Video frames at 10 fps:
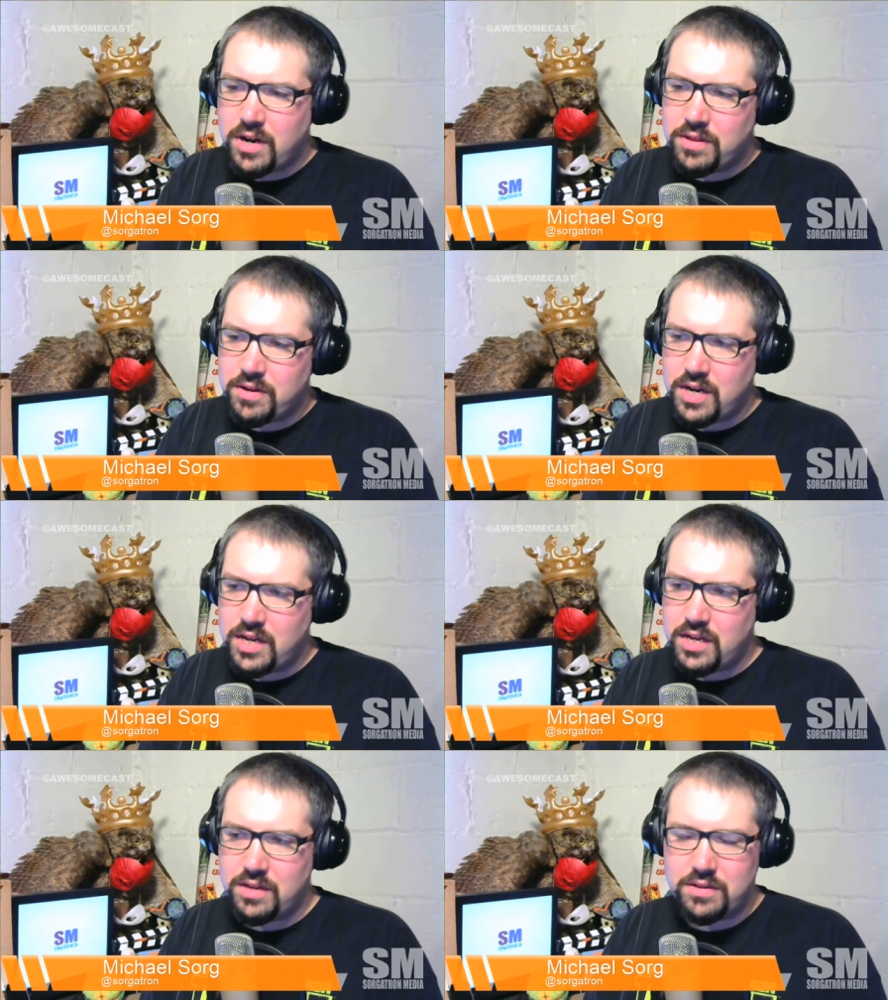are there
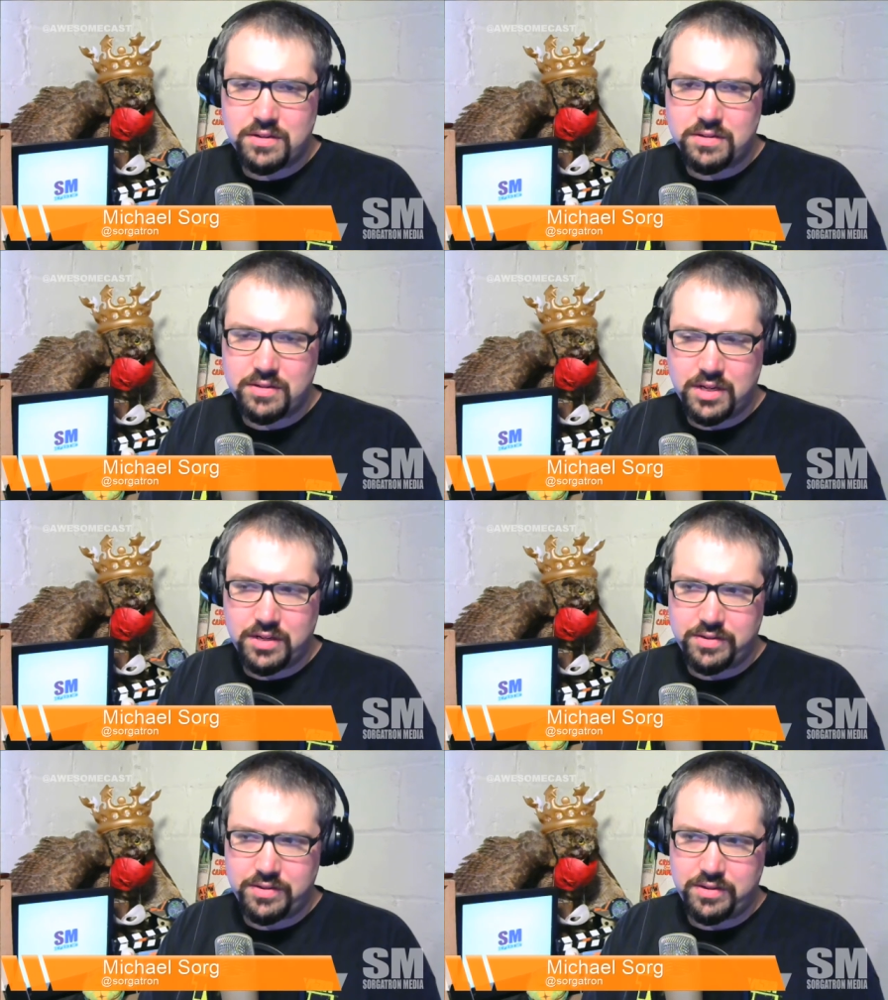any other
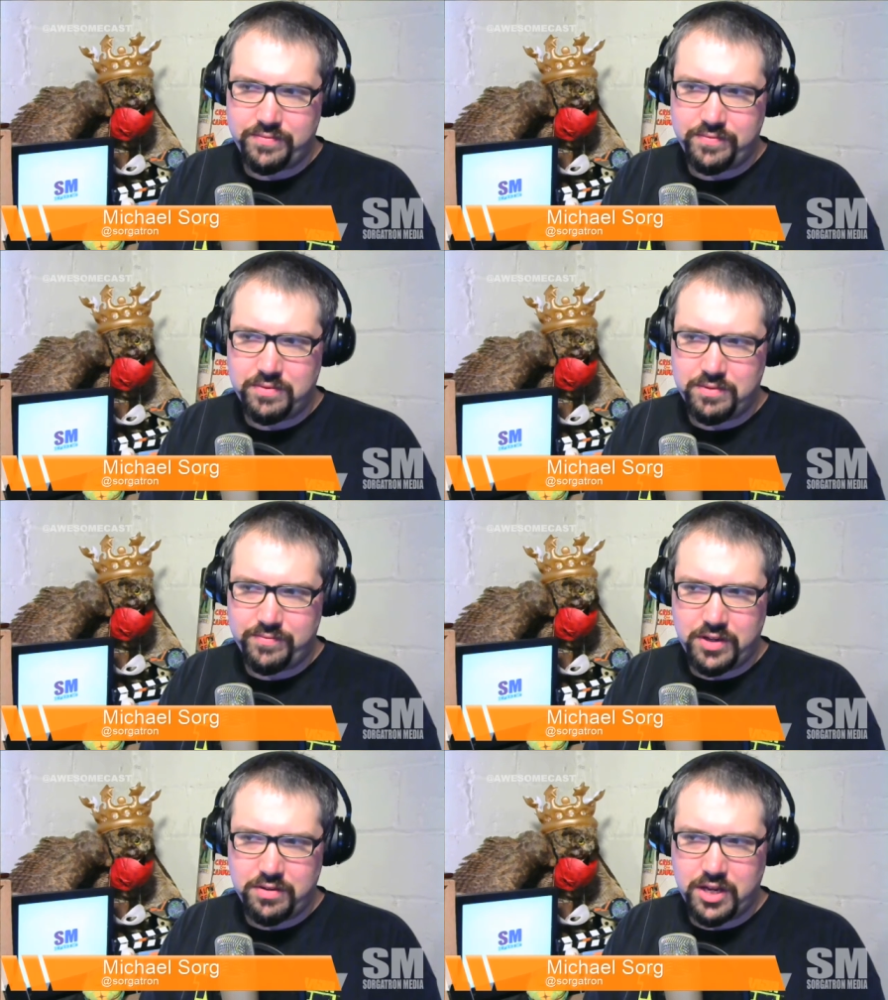uh,
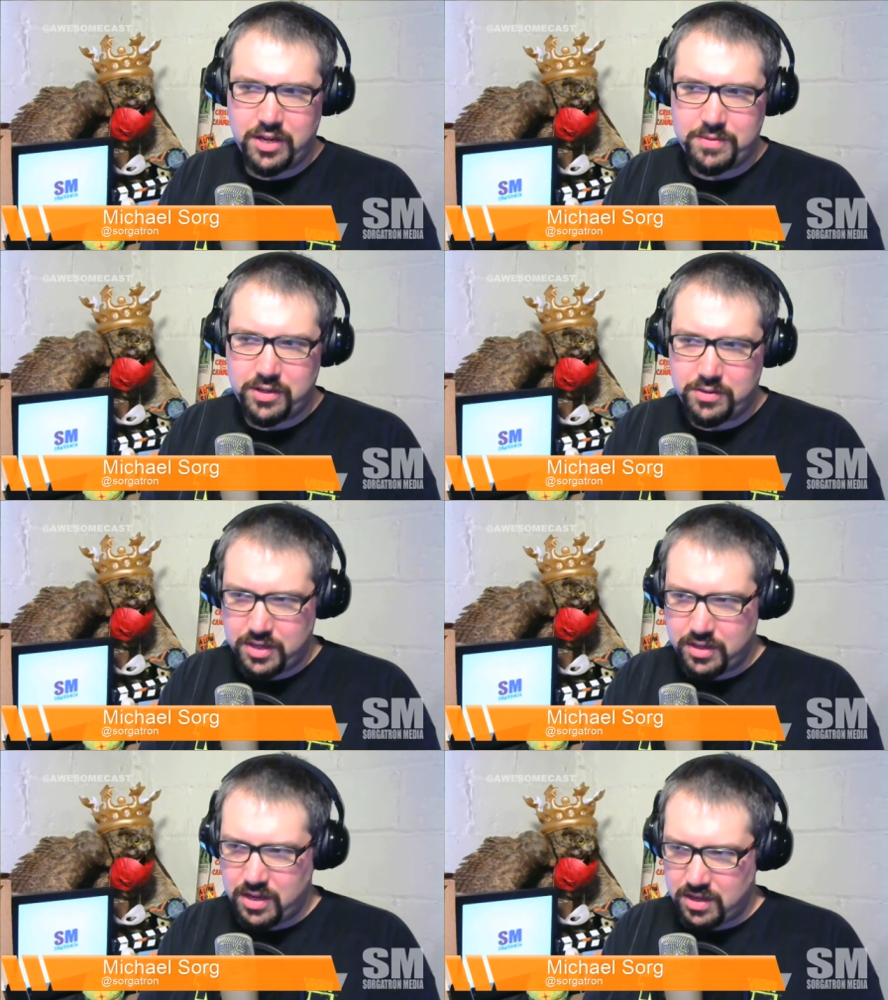video games? Like you
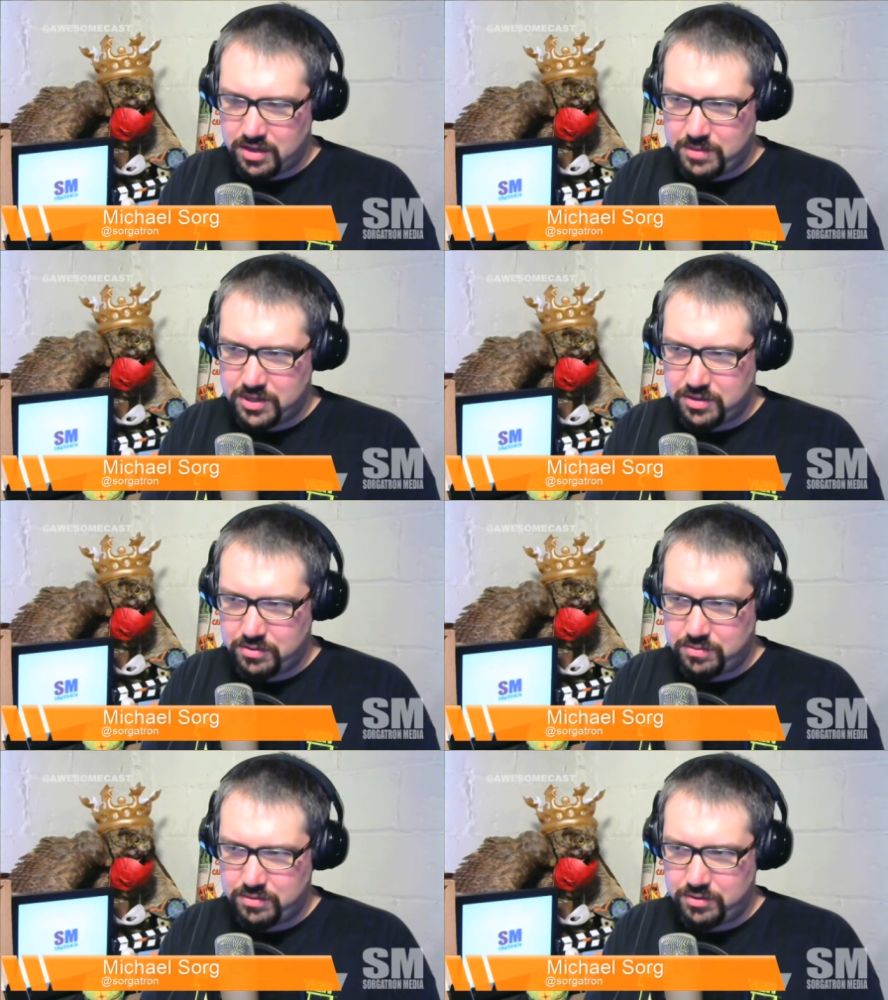say, I think you mentioned
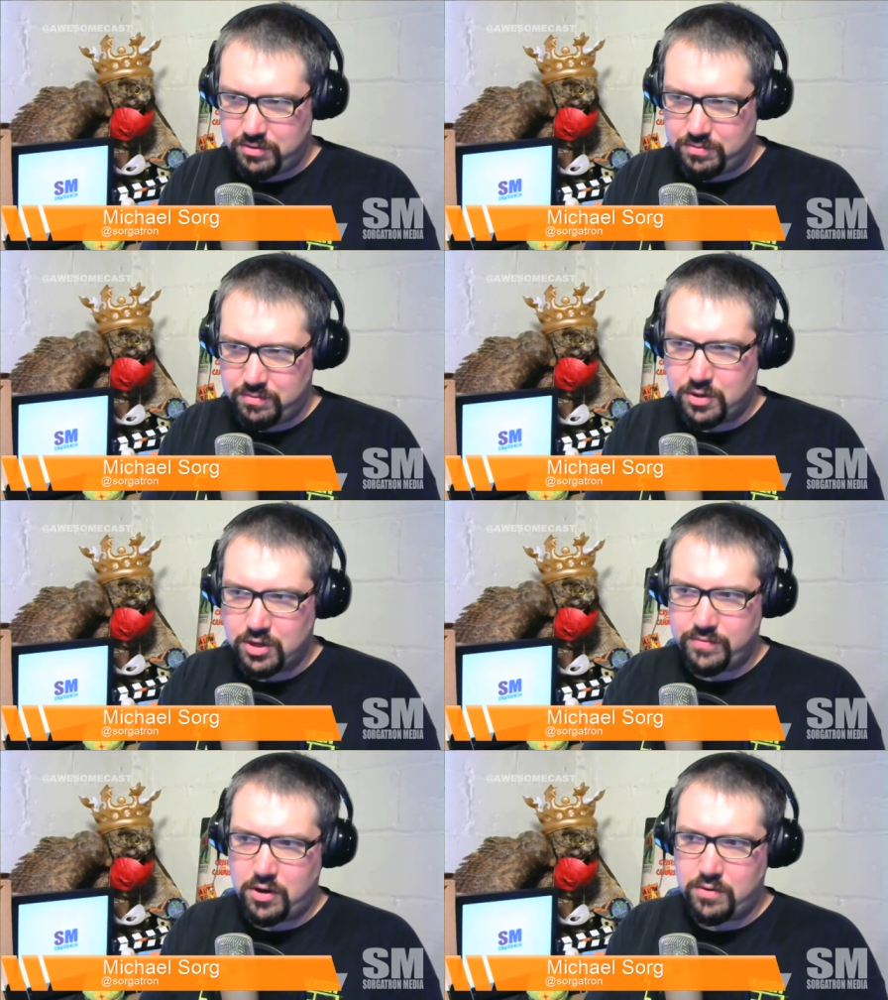you were you
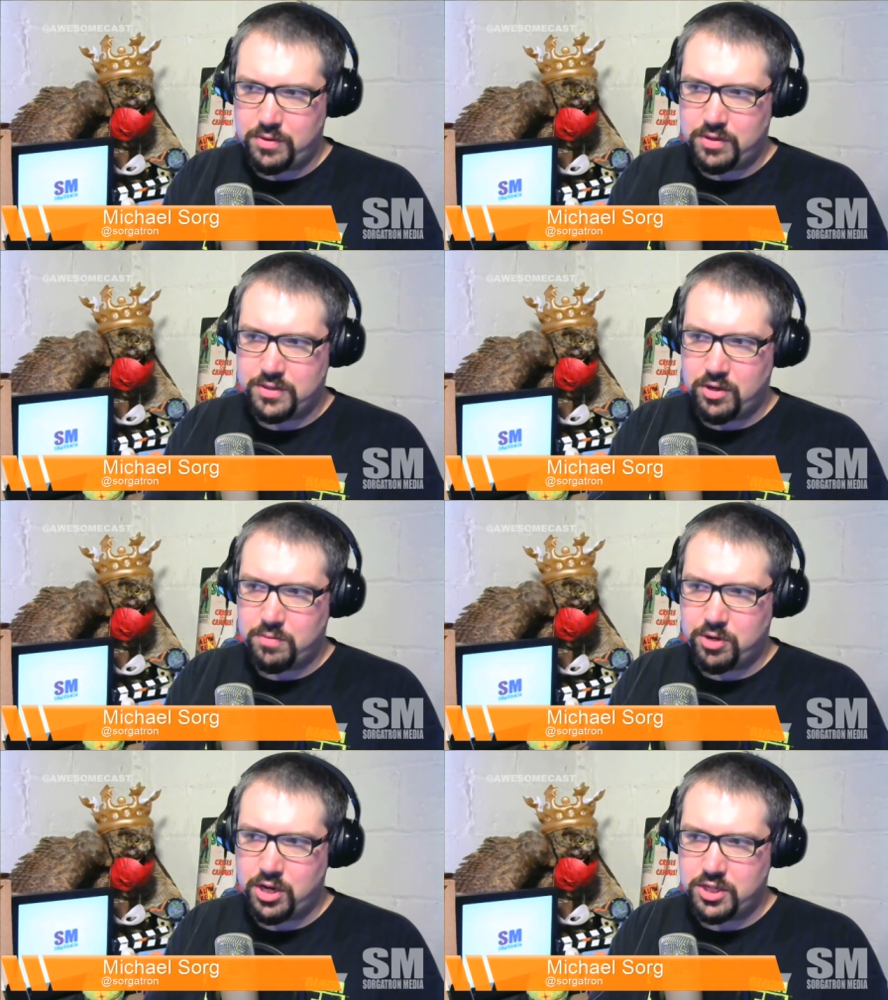were involved with the
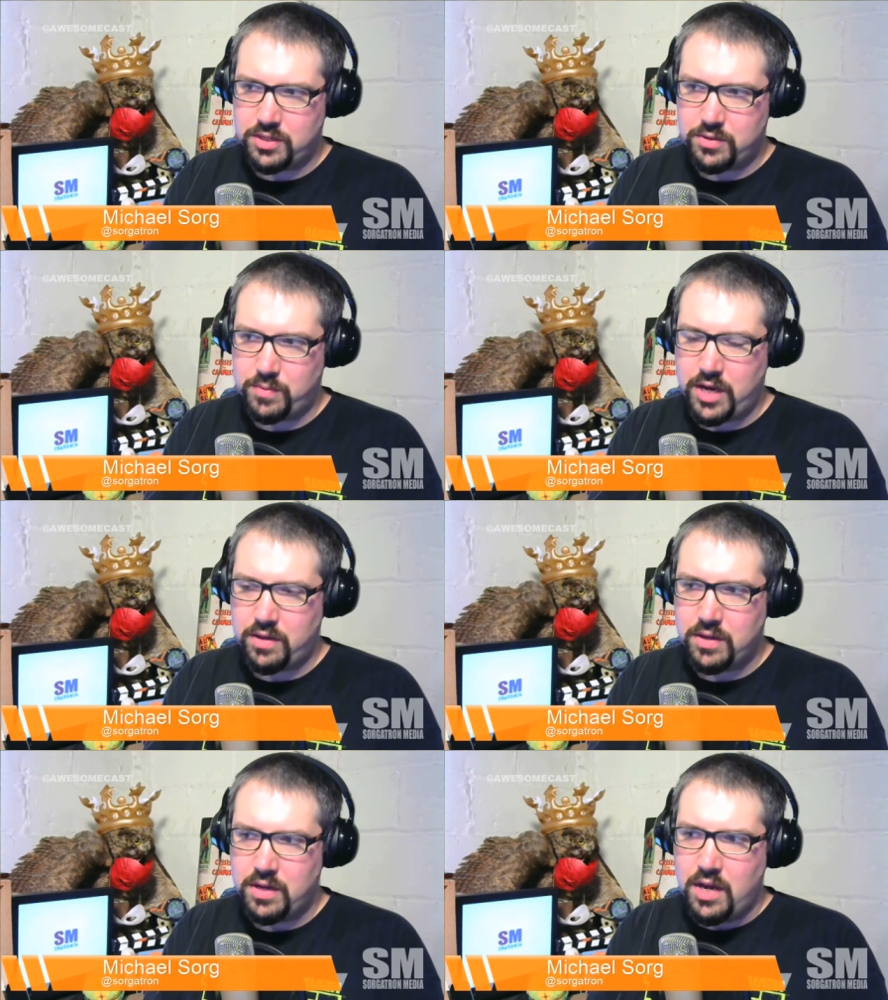Zelda project as
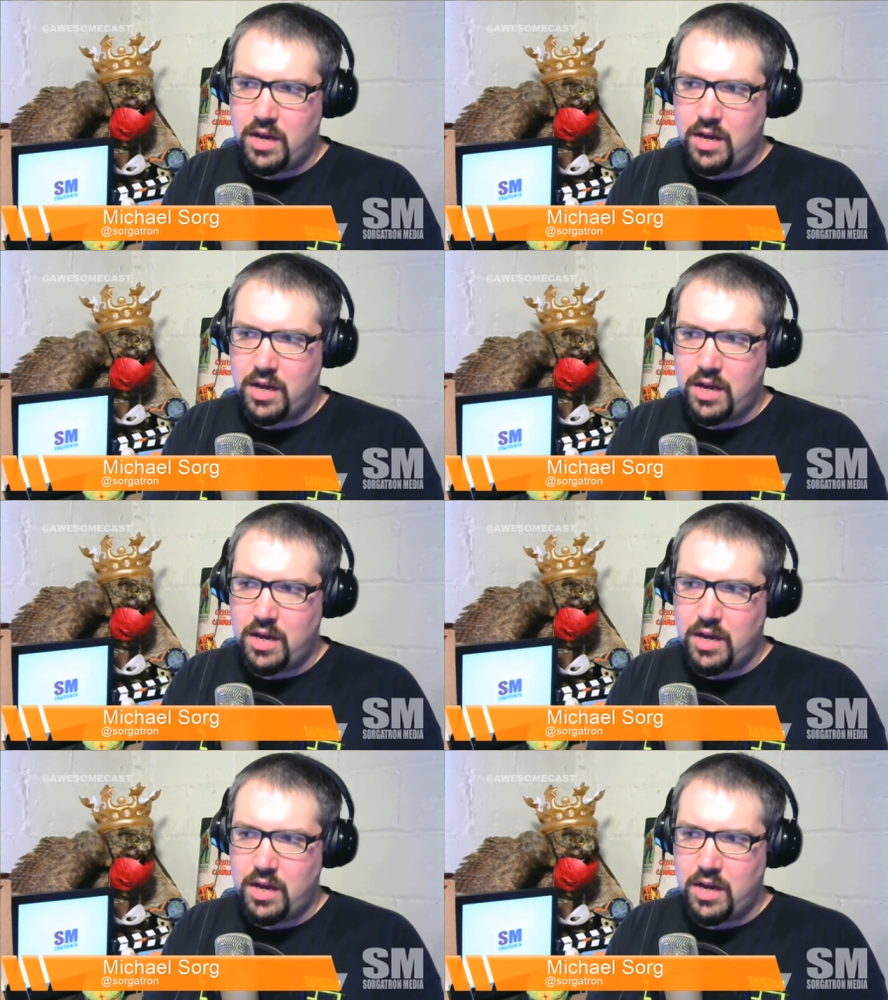well.